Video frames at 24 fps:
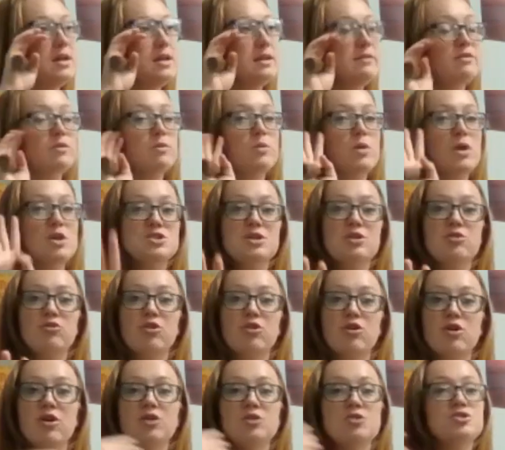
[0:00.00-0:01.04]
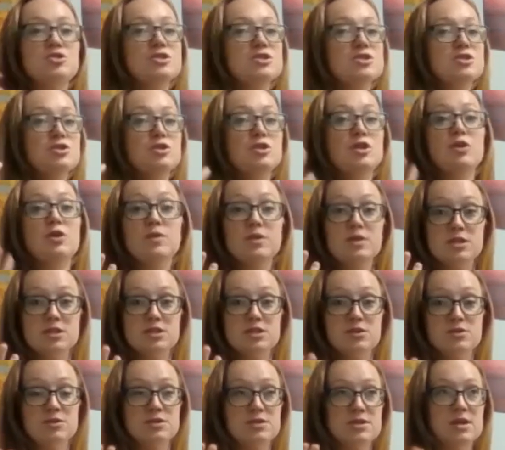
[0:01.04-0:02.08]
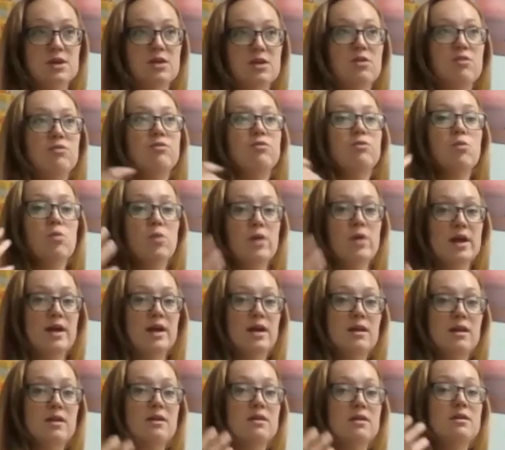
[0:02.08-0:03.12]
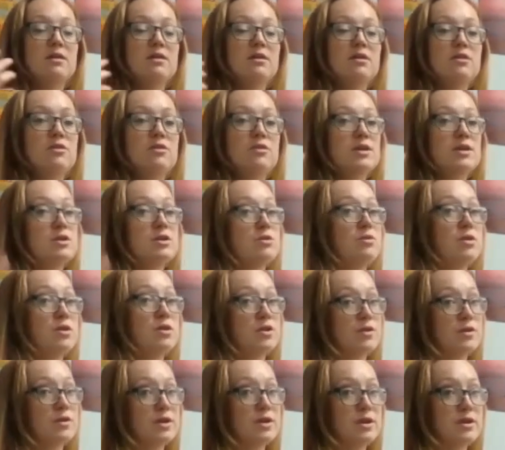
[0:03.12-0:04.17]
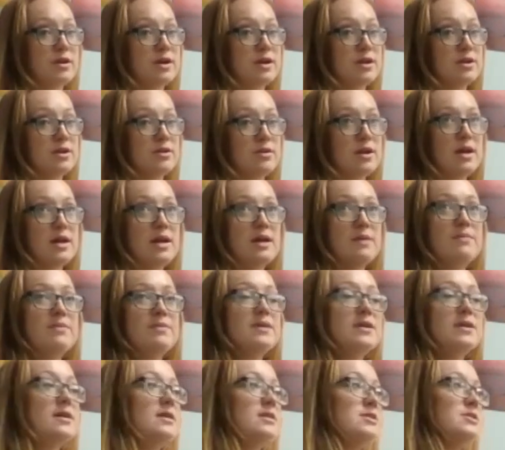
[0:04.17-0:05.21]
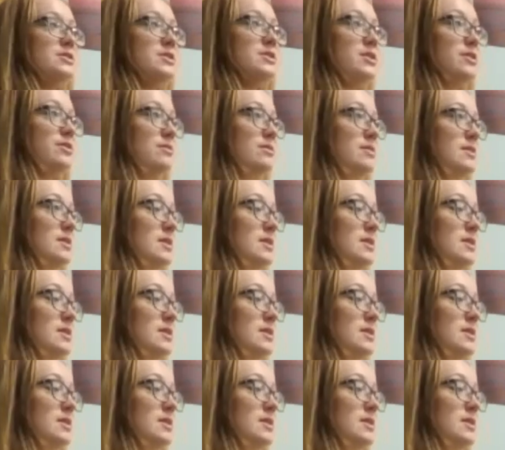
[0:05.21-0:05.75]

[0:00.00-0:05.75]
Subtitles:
If you're watching along, just notice yourself when you can no longer hear it, okay? So